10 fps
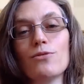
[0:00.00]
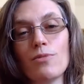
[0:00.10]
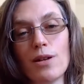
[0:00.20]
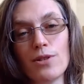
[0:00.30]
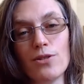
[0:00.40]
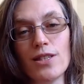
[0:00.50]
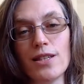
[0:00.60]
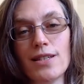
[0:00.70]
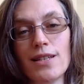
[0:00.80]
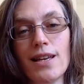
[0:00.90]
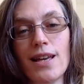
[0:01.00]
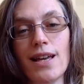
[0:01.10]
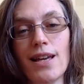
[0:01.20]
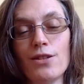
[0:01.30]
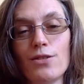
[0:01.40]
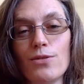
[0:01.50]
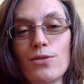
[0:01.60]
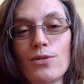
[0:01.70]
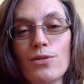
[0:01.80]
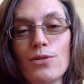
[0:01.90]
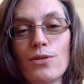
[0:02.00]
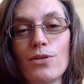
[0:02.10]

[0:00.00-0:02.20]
or perhaps you sit and do your